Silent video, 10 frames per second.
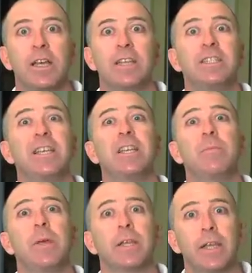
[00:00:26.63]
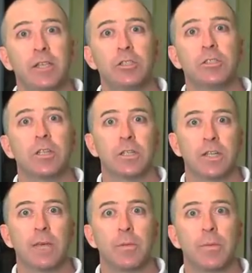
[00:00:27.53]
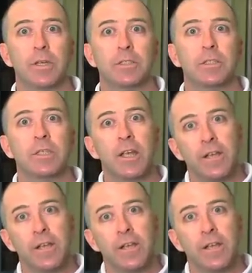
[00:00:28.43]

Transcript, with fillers: and taking medications on a timely basis,